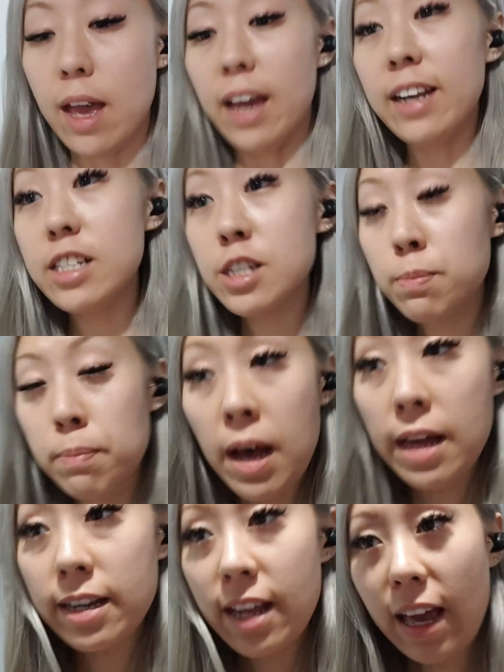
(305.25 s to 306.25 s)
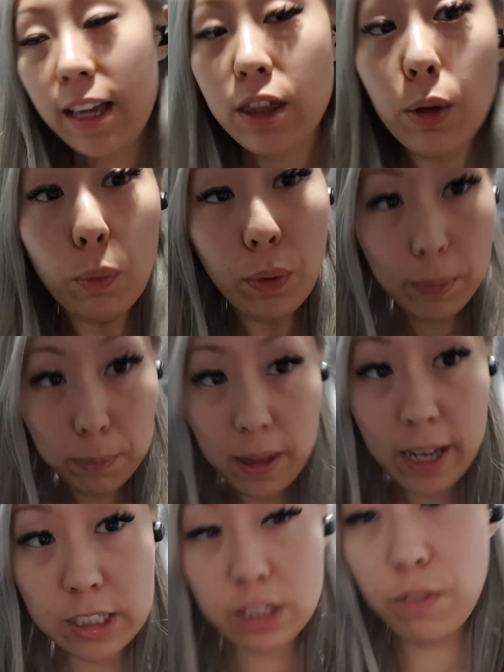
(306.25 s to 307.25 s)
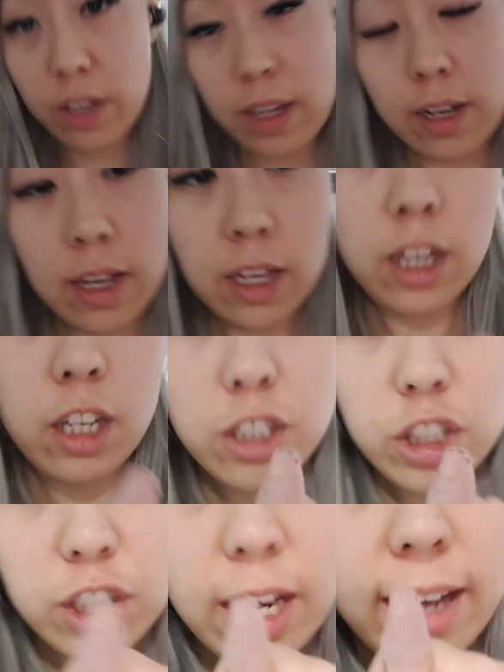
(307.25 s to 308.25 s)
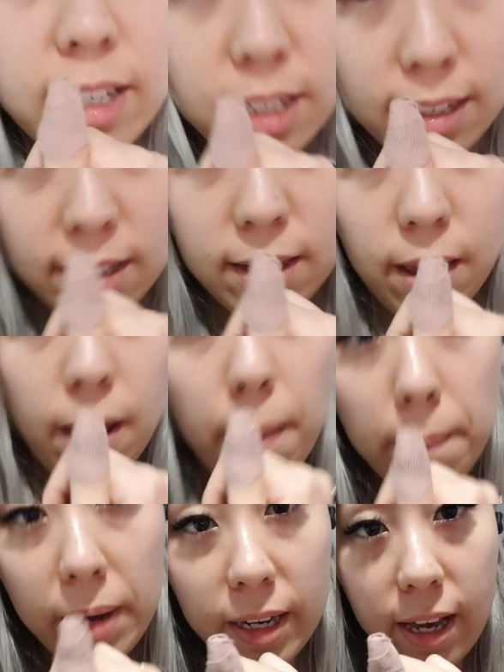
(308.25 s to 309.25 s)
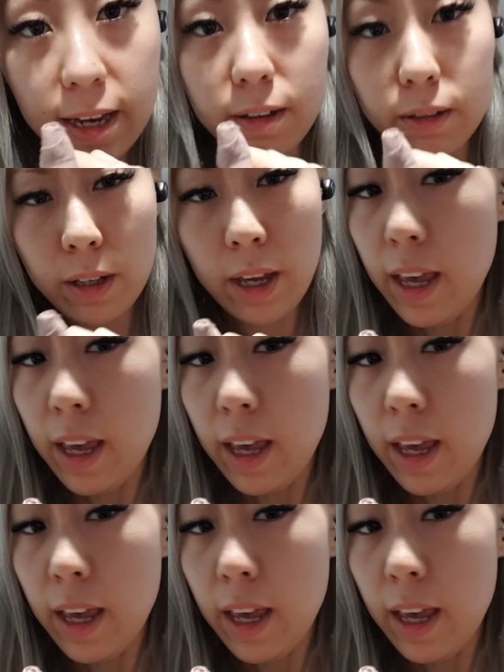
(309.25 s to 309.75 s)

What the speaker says: and it spun and the whiplash of it shattered my nail.